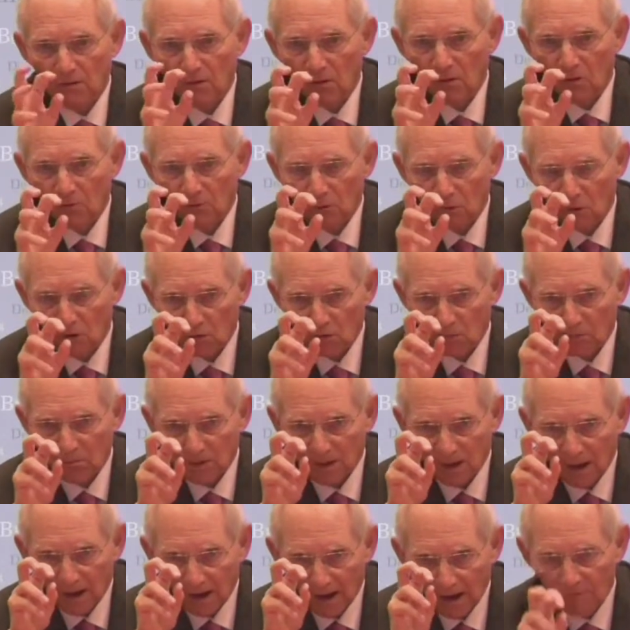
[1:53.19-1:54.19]
And of course,
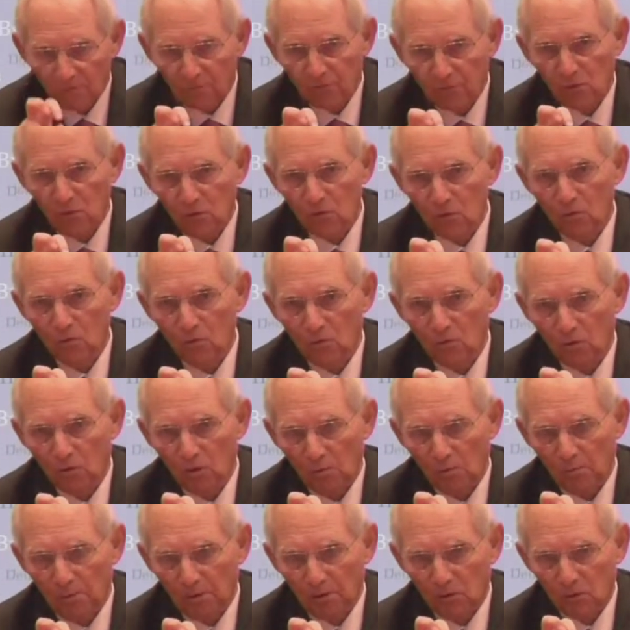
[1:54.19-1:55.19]
we have to use
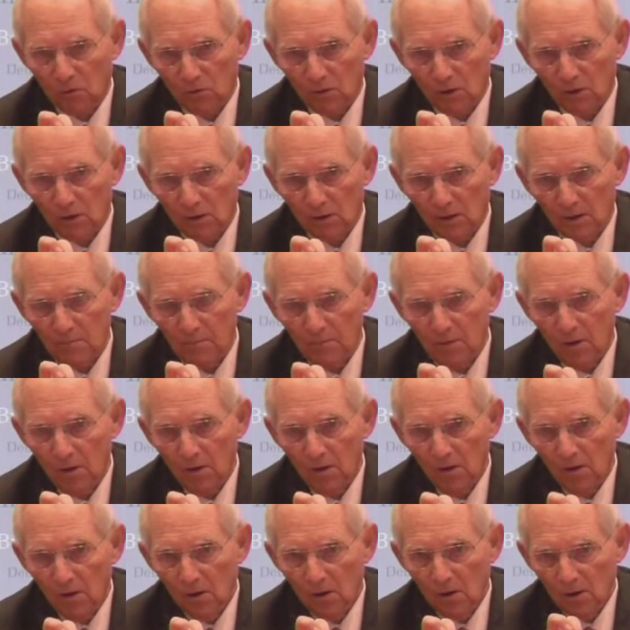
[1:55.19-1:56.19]
the opportunity
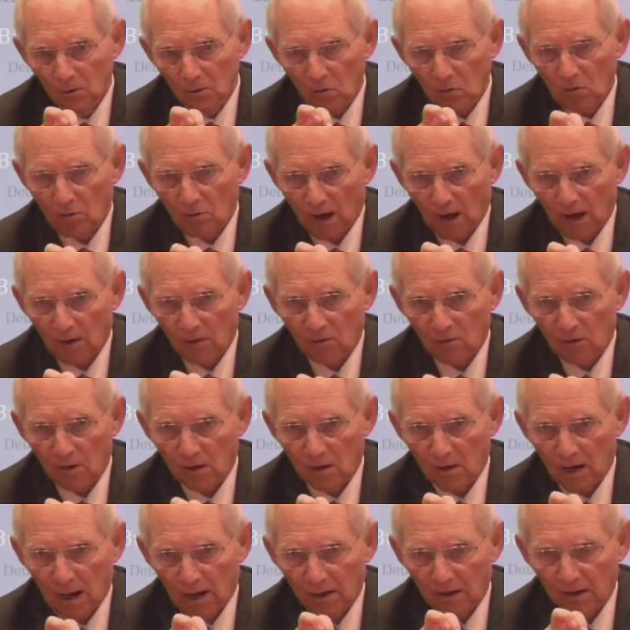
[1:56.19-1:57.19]
to strengthen
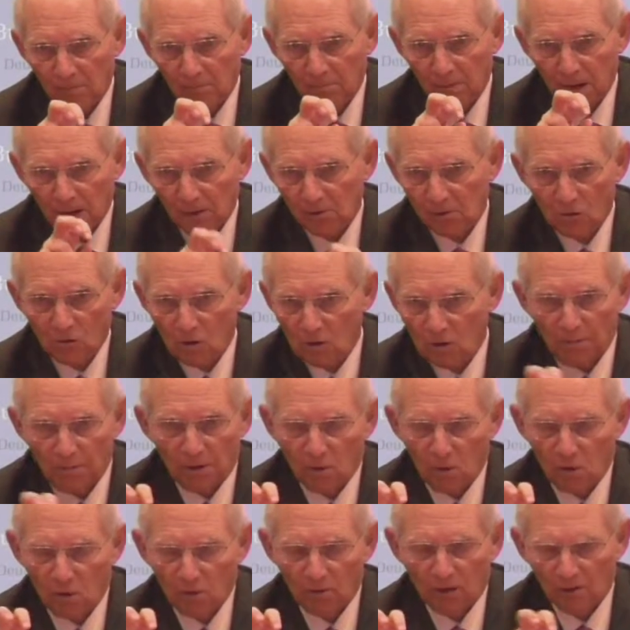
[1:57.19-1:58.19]
Atlantic partnership,
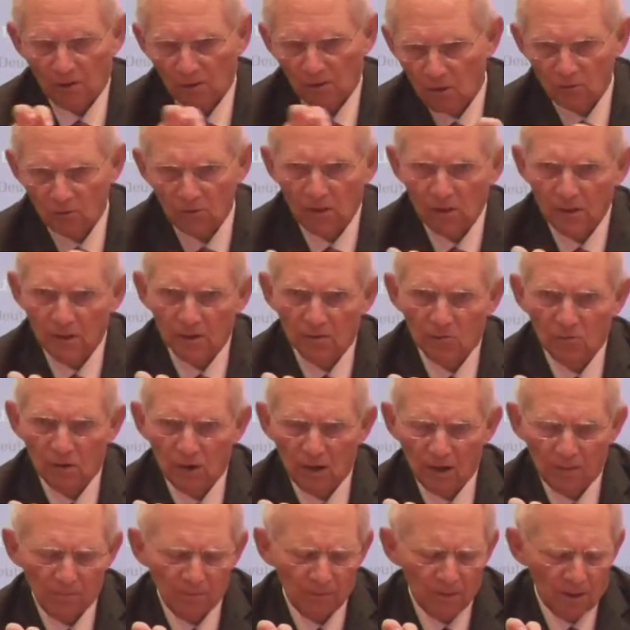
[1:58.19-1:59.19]
because I totally
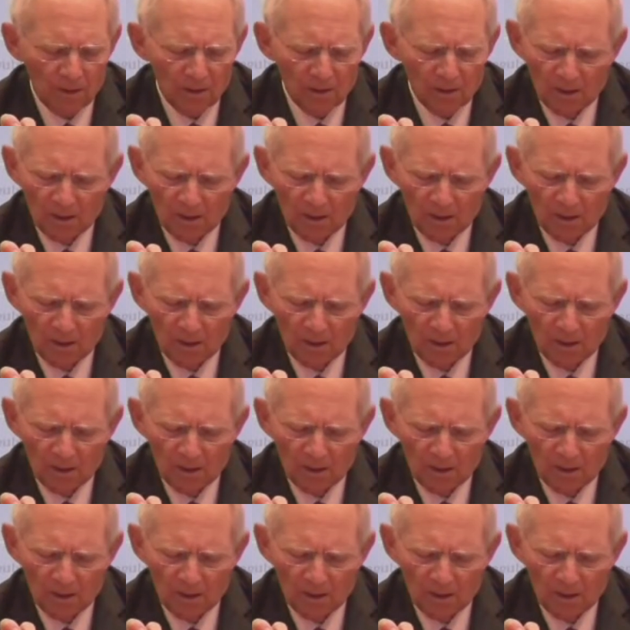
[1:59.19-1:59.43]
agree